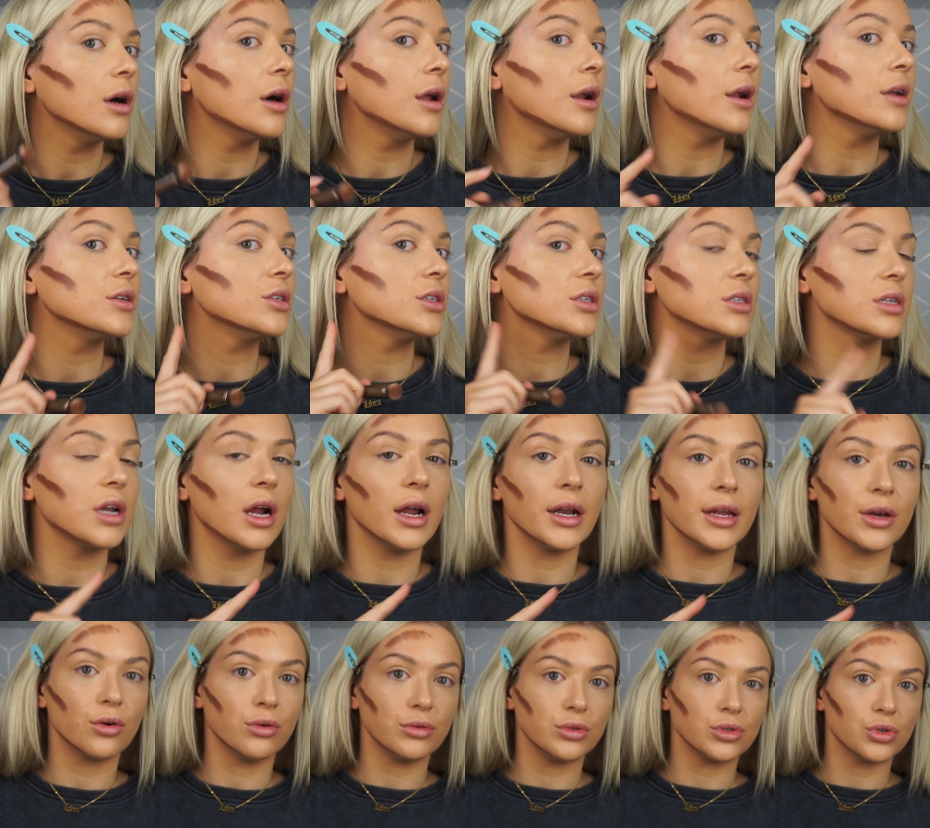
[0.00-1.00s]
And I just
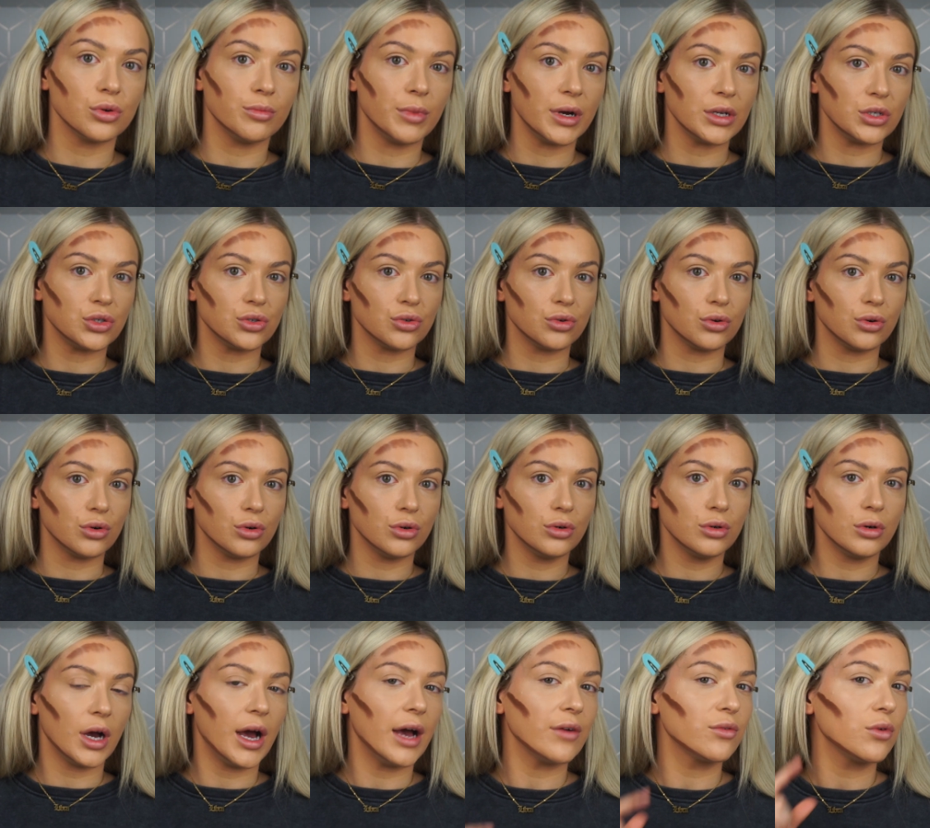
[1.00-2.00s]
slightly contour my jaw.
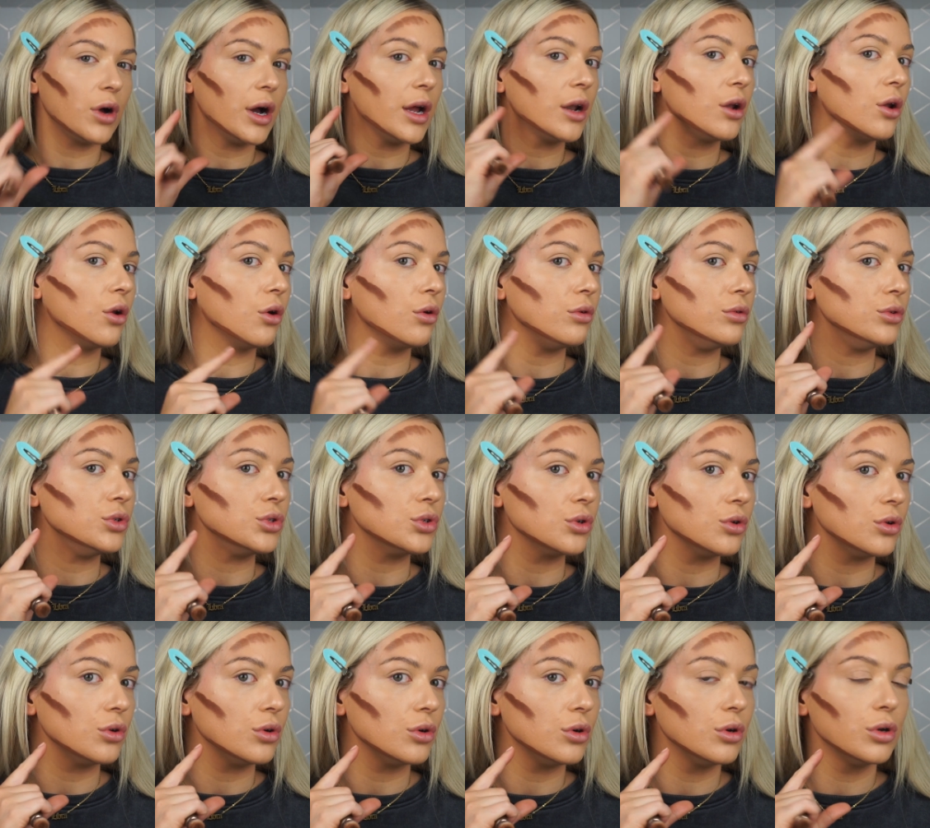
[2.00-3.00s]
I have quite a long
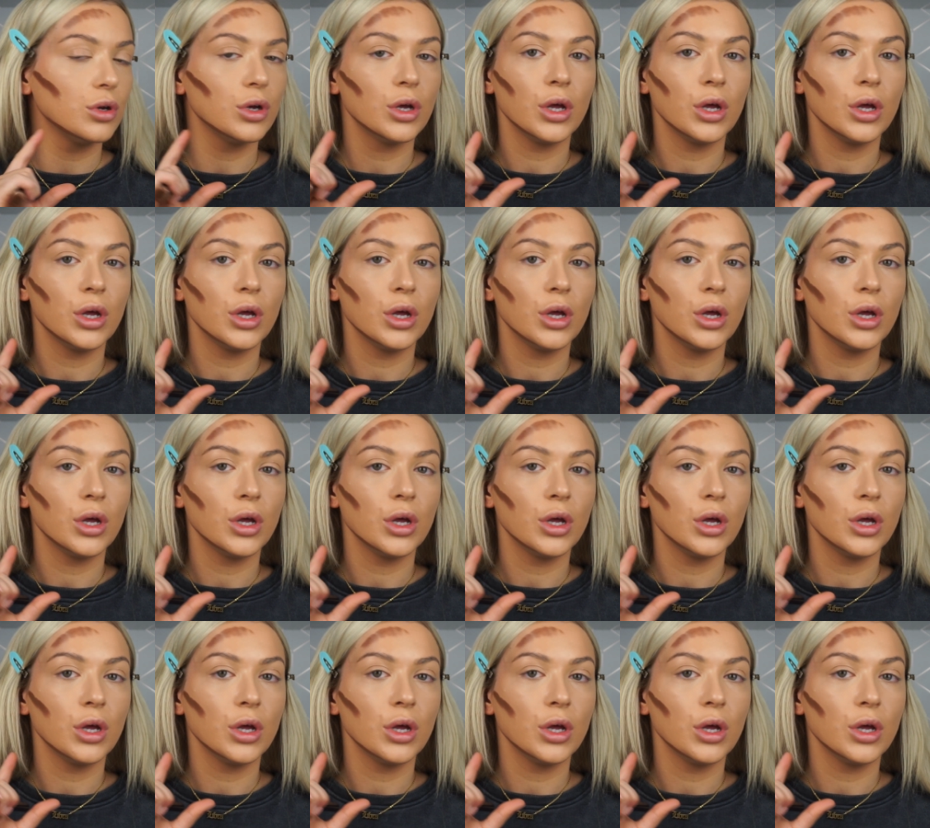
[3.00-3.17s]
jaw.